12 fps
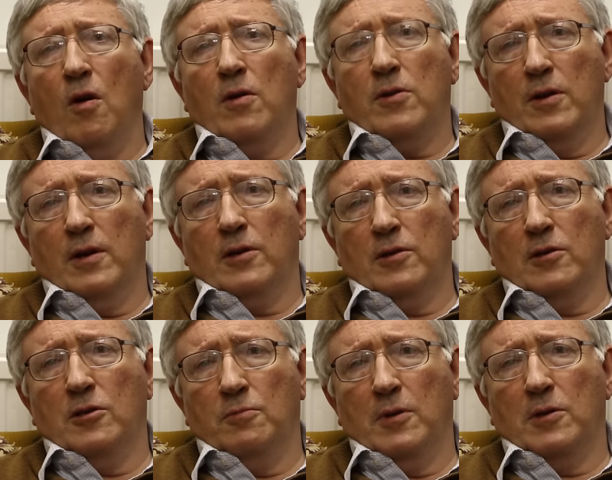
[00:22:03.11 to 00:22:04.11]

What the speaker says: contradictions